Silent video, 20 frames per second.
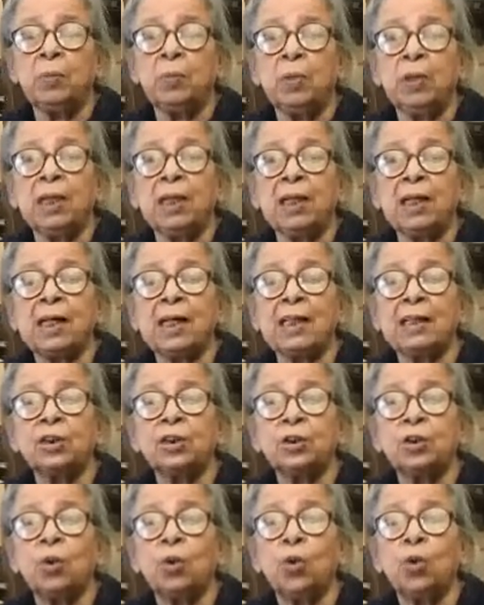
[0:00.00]
BPL
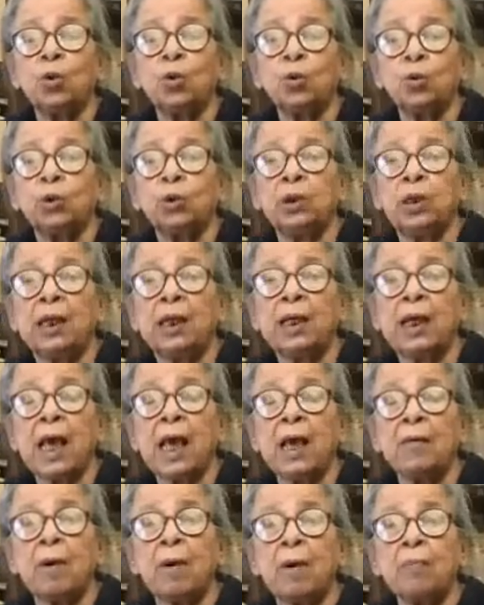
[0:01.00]
cards go to the
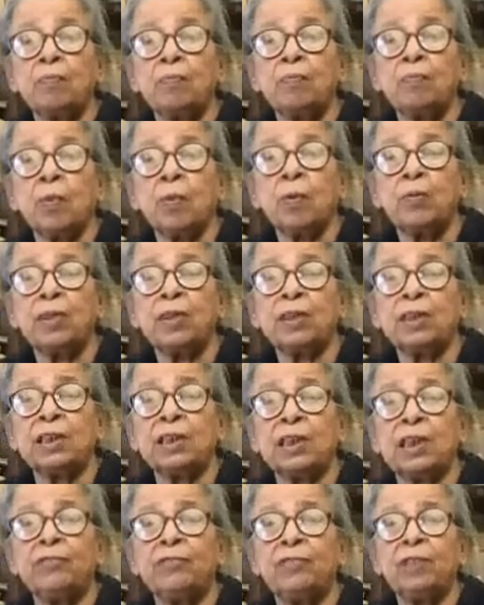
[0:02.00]
above
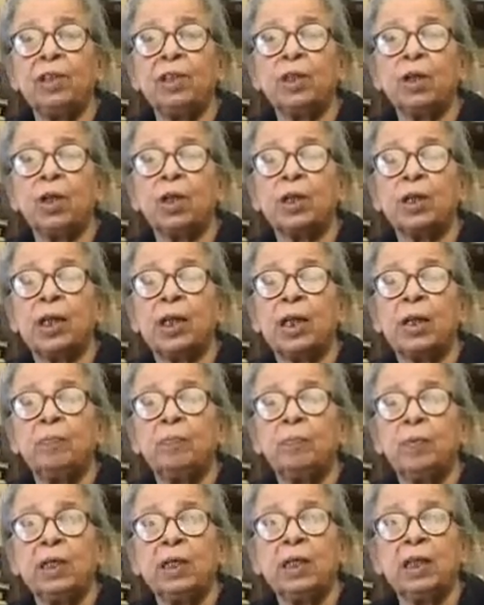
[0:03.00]
poverty level or
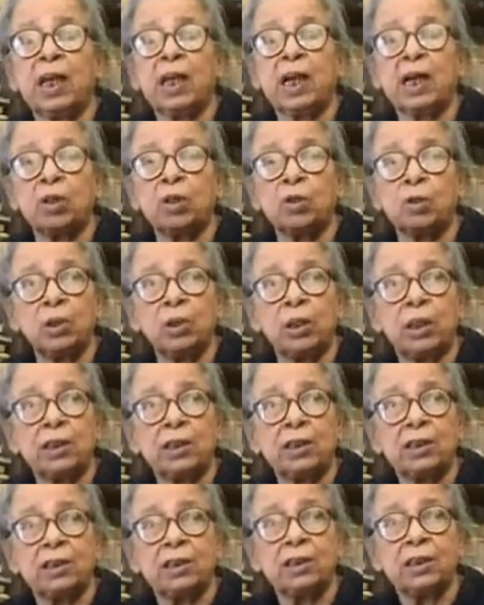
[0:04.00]
APL card
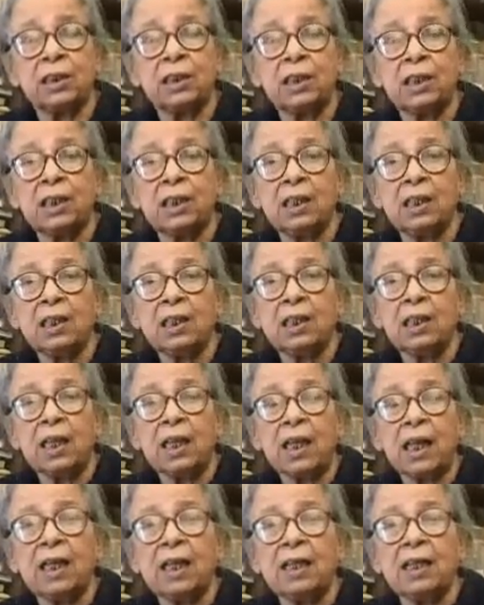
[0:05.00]
holders,
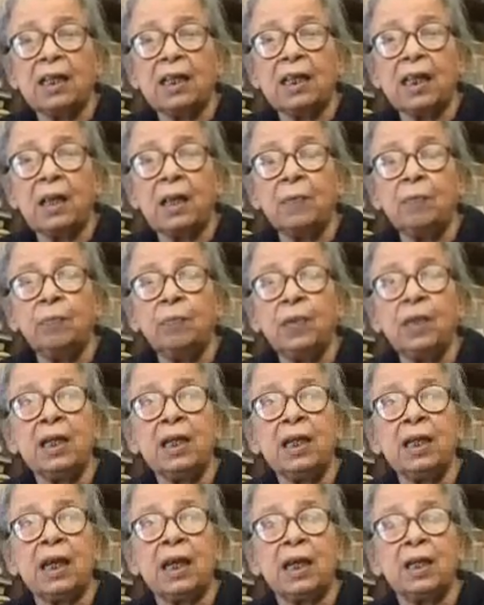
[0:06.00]
and
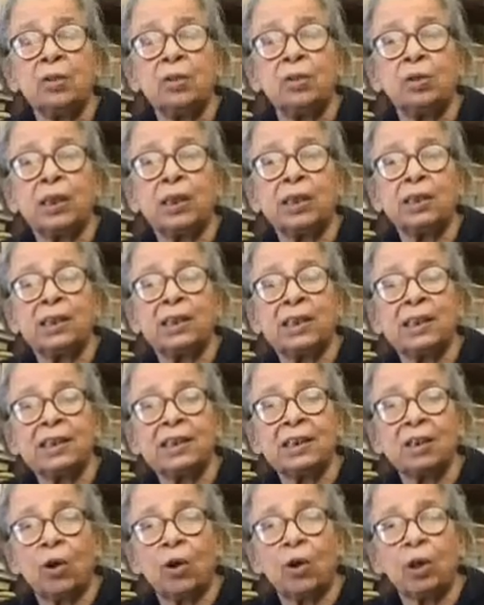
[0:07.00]
APL card holders
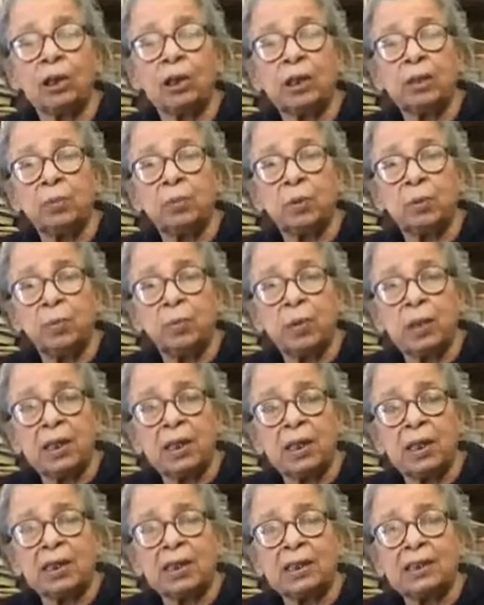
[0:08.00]
get all the
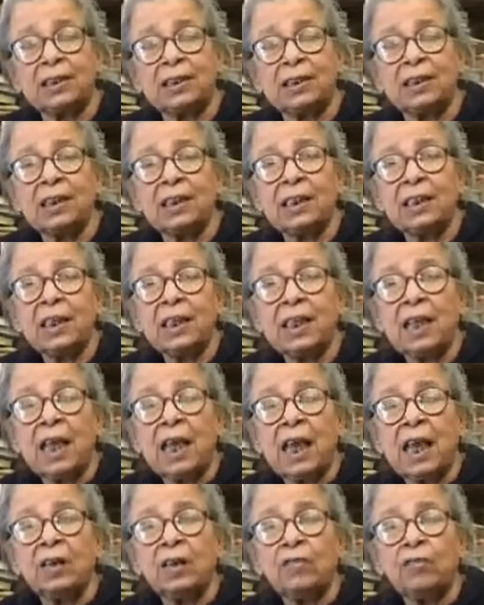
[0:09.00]
BPL cards,
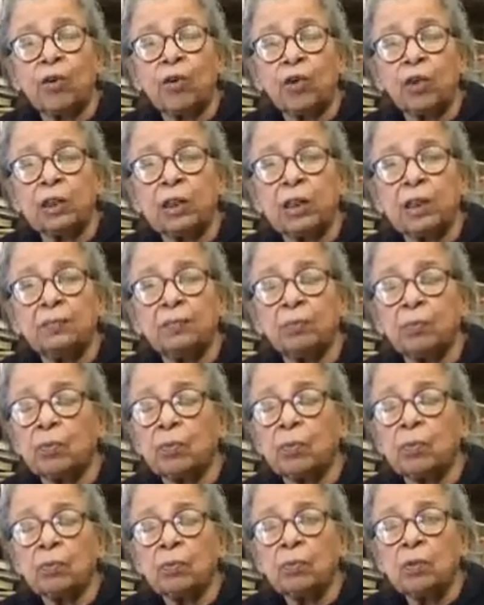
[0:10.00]
and for the
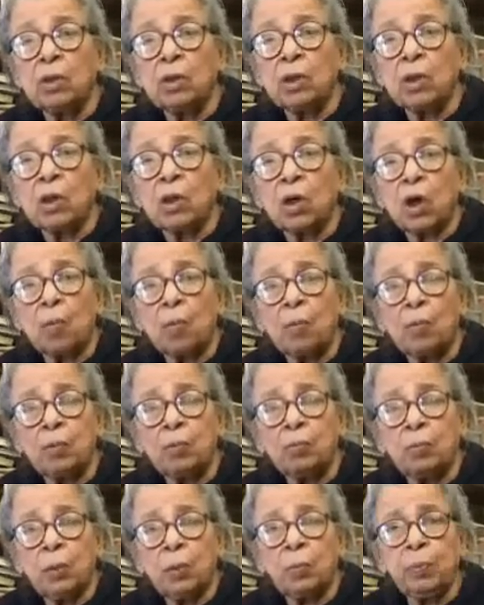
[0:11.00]

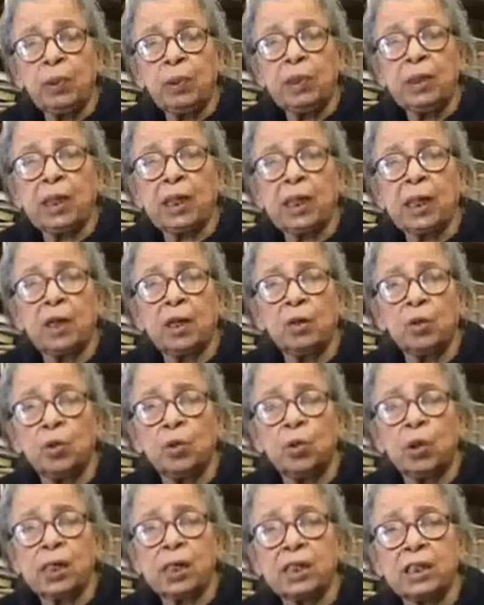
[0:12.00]
common people there are
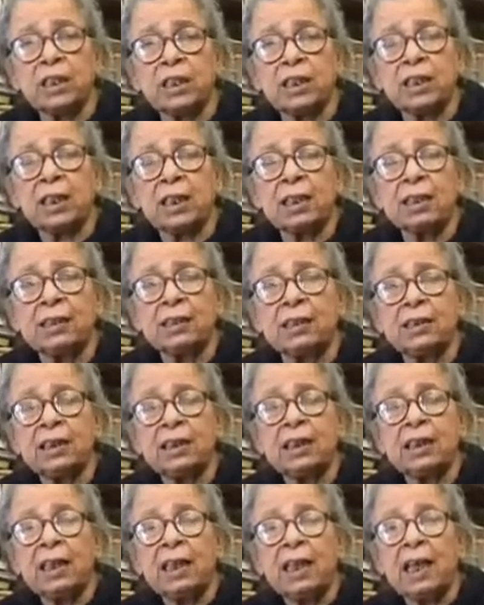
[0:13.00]
no ration cards,
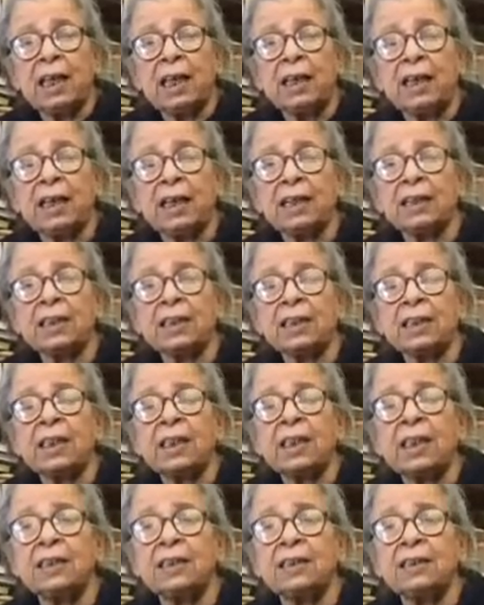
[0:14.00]
and
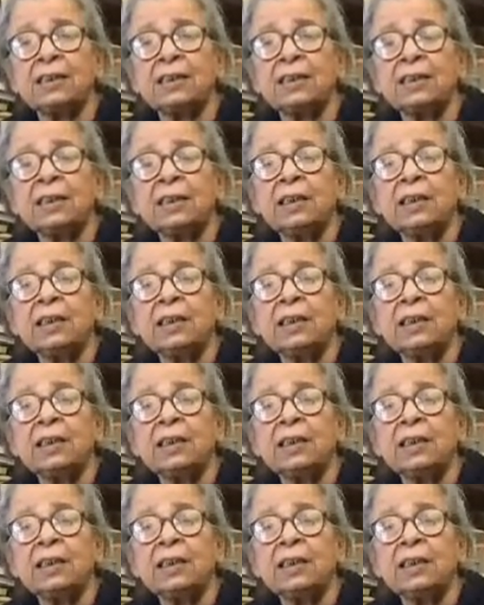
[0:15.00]
ration cards